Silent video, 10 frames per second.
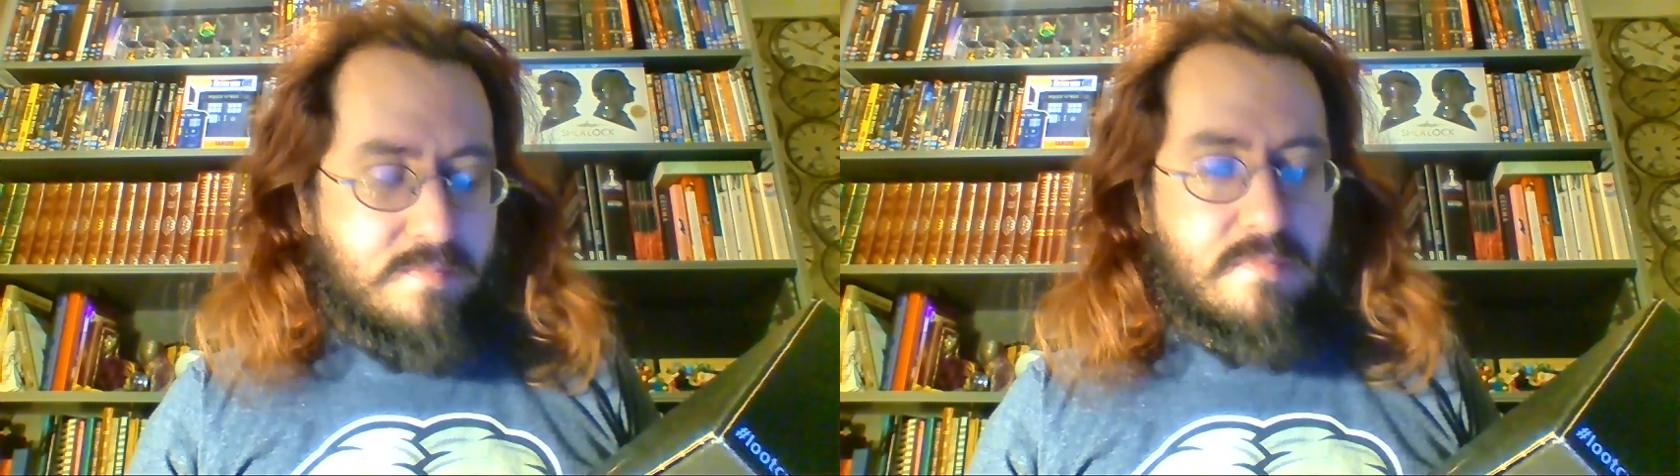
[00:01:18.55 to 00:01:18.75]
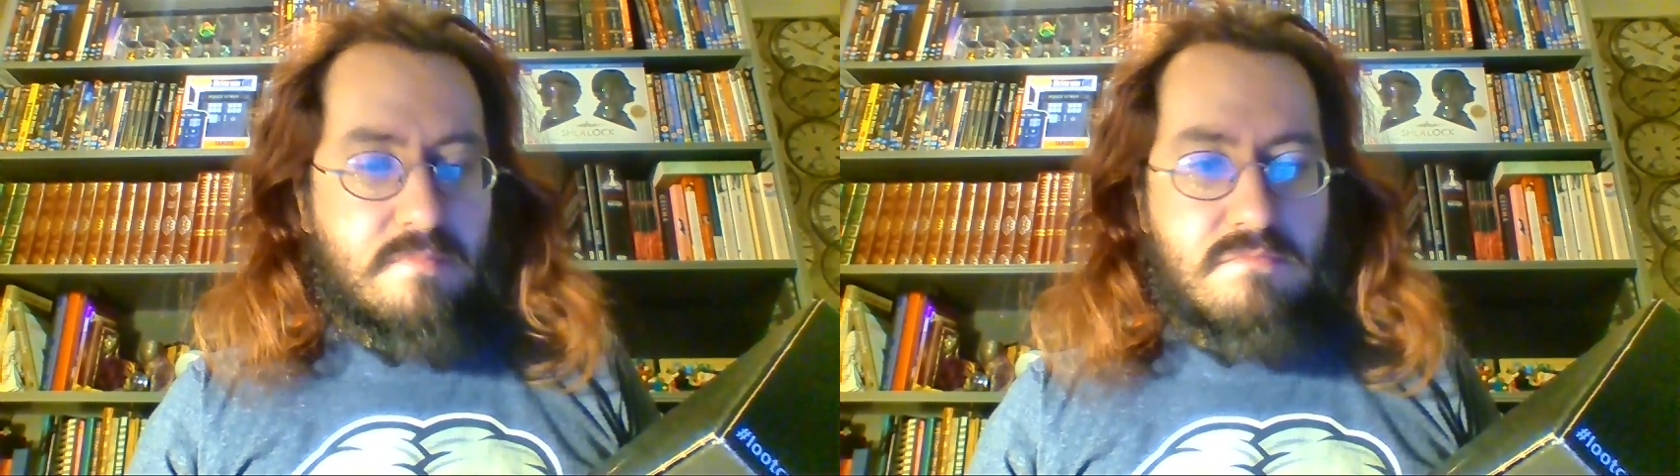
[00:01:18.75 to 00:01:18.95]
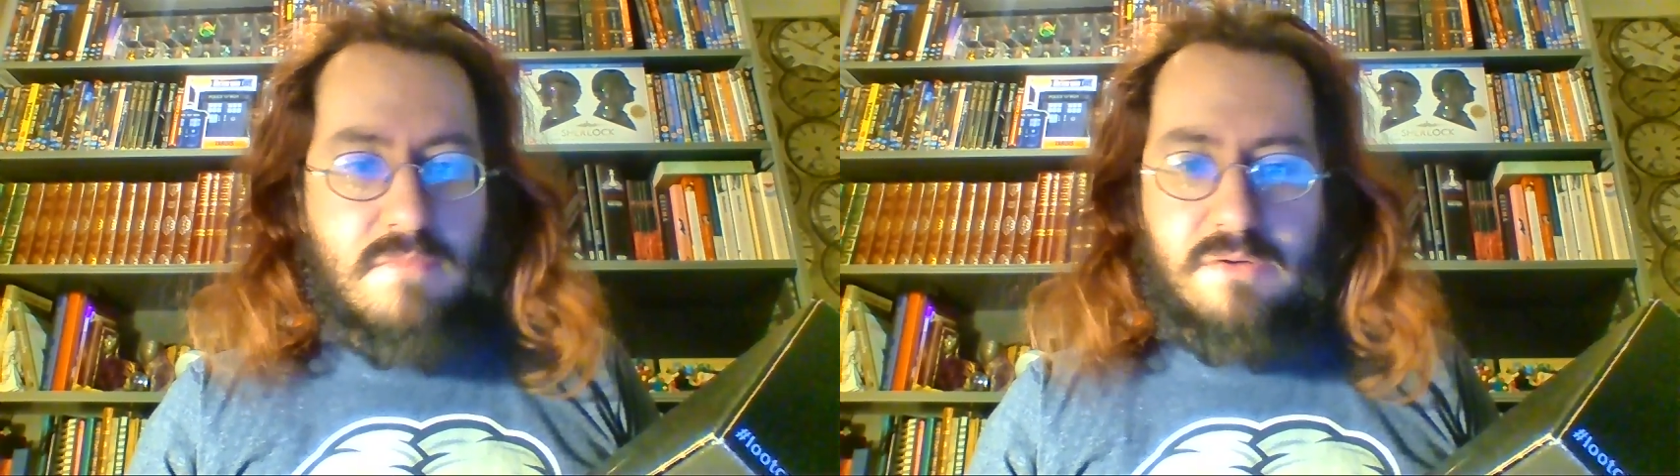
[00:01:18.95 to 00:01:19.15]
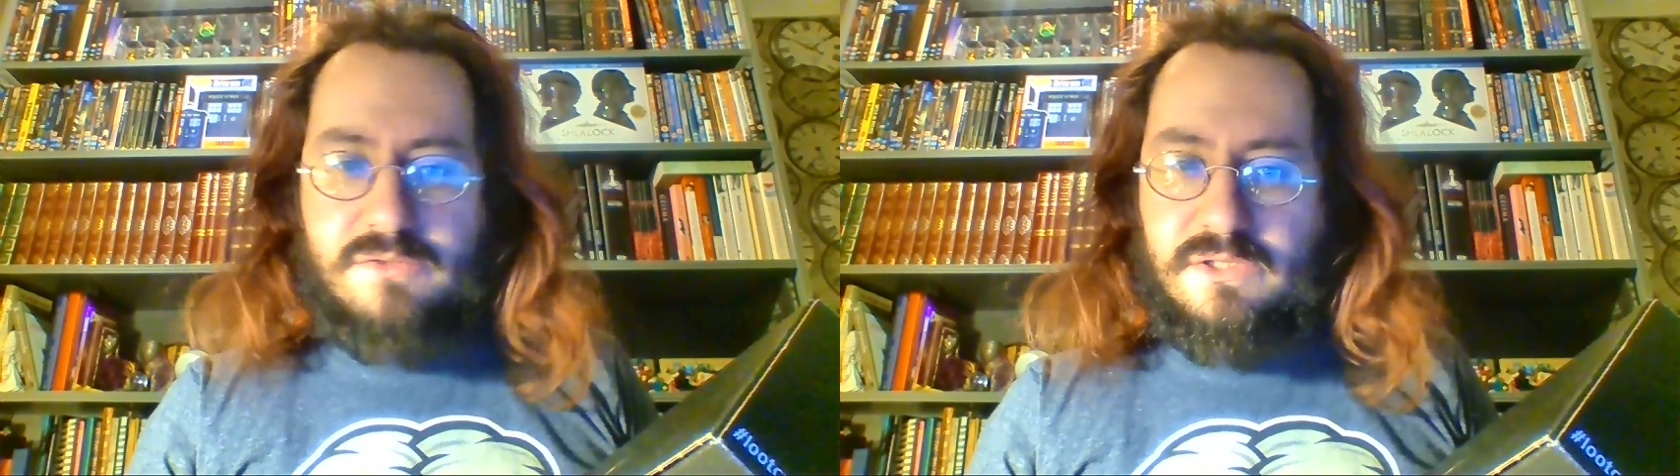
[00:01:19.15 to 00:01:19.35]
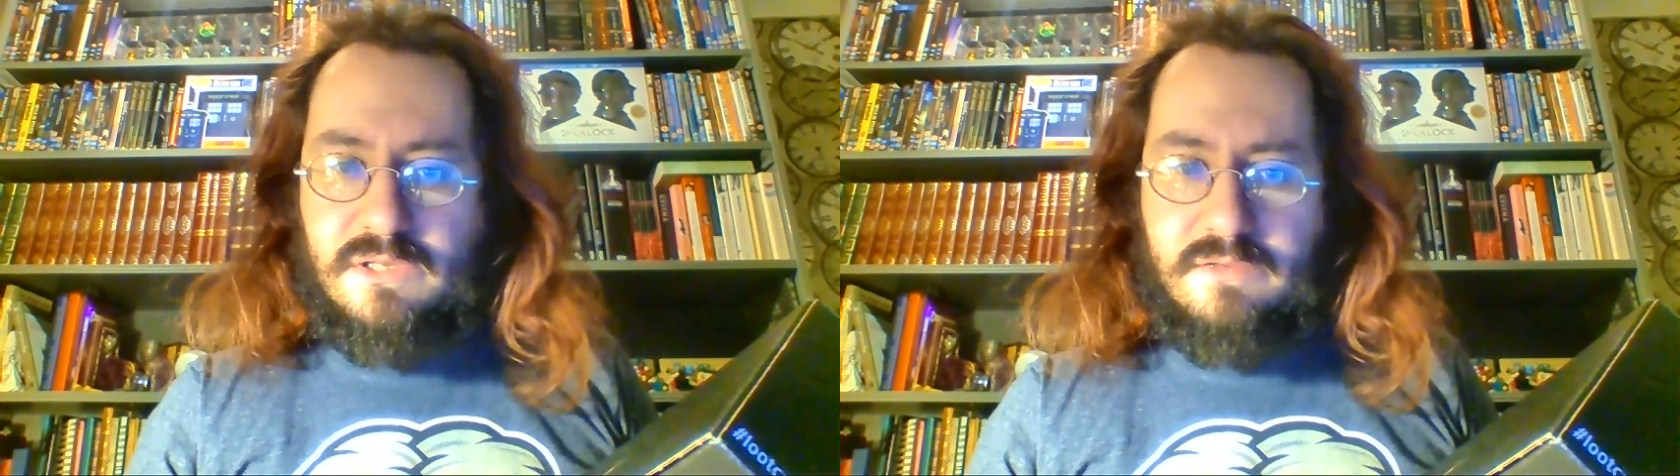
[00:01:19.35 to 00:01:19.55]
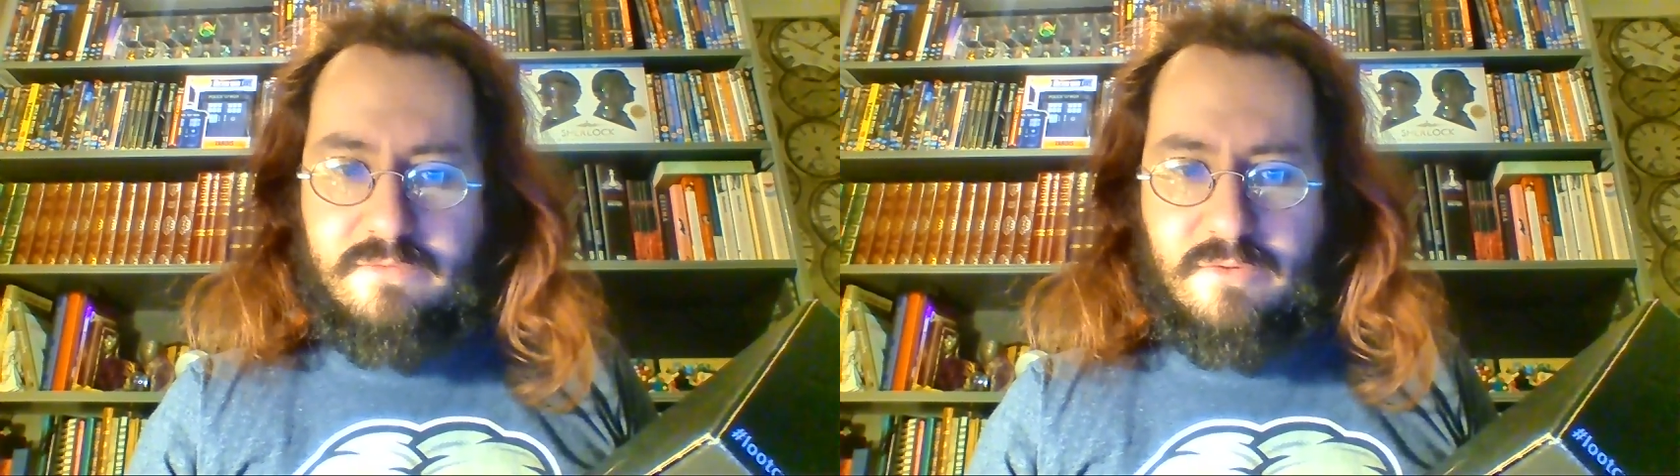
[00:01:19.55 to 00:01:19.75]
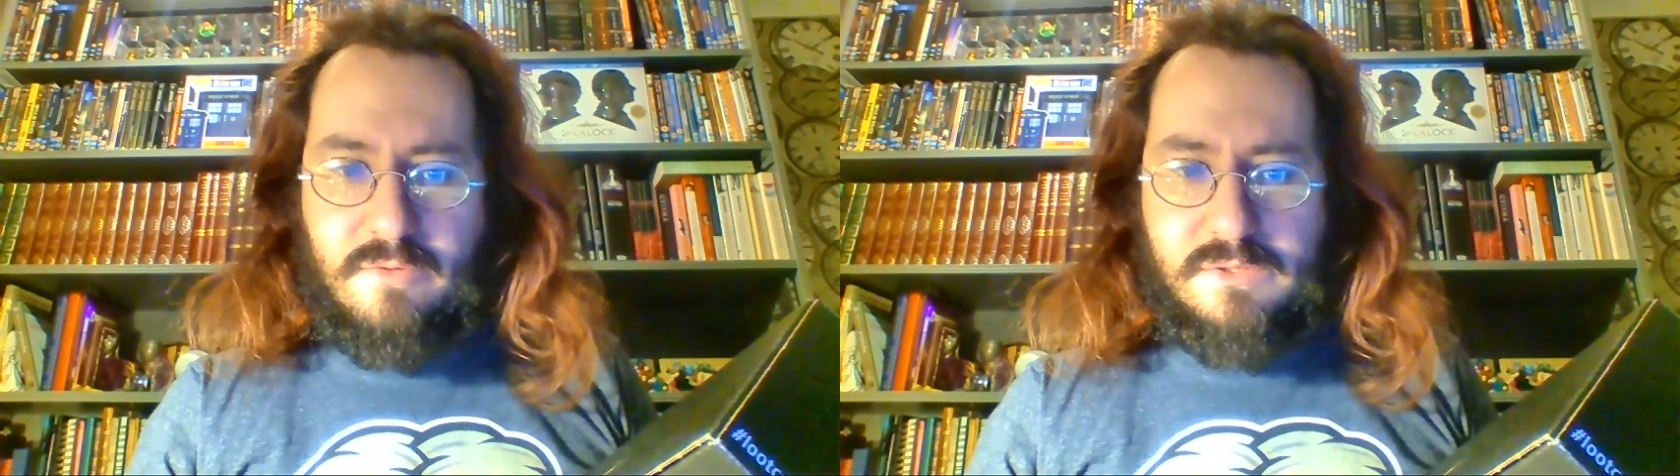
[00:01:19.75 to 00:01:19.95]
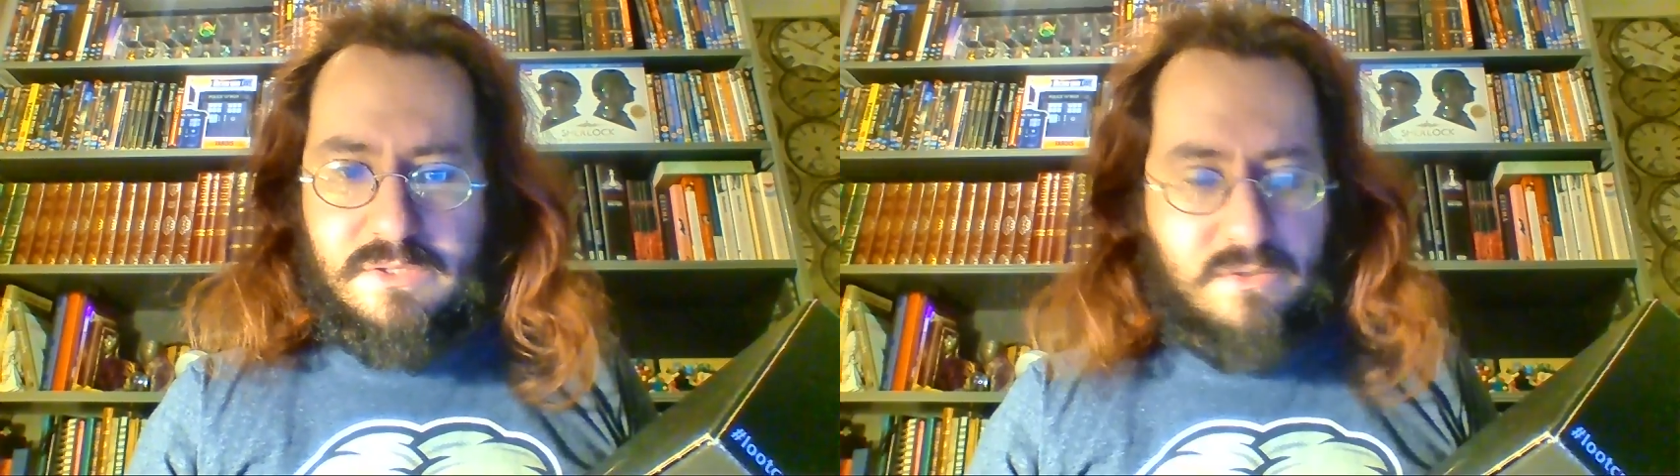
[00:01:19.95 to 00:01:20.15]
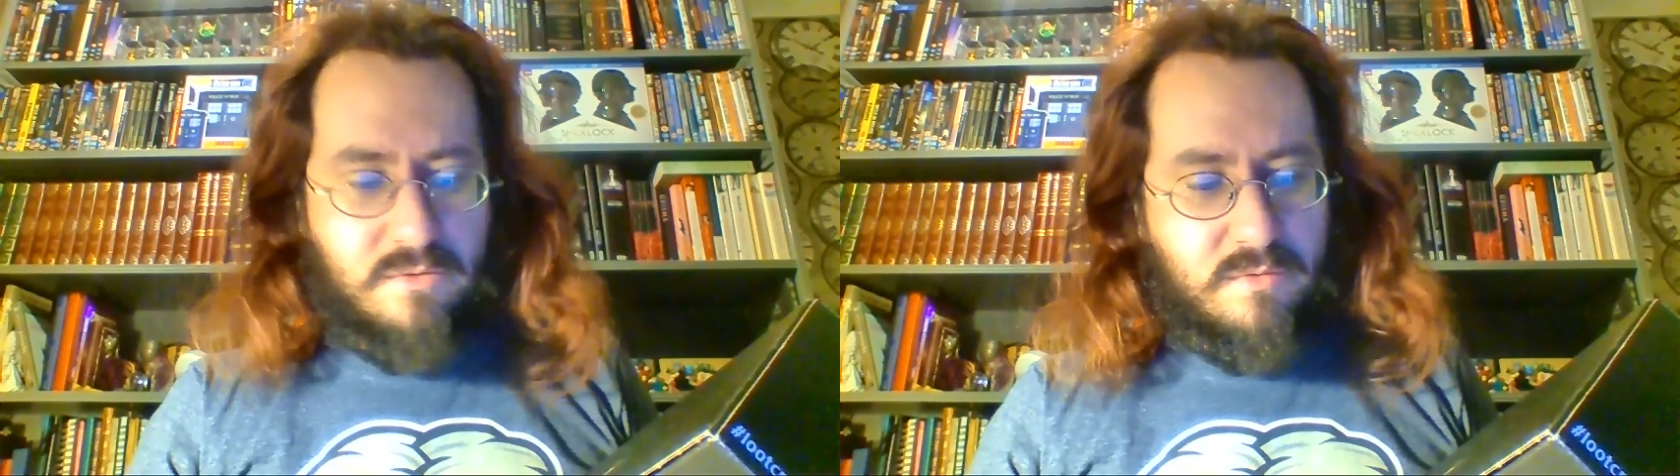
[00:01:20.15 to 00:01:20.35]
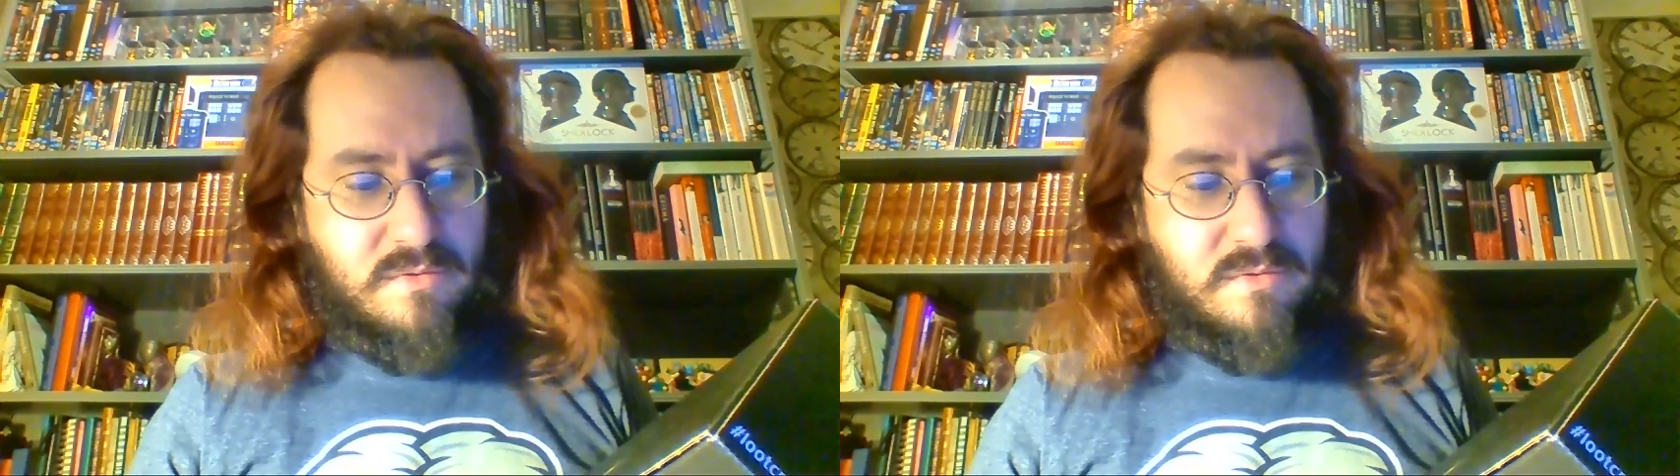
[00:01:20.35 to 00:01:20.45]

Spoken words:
most looking forward to,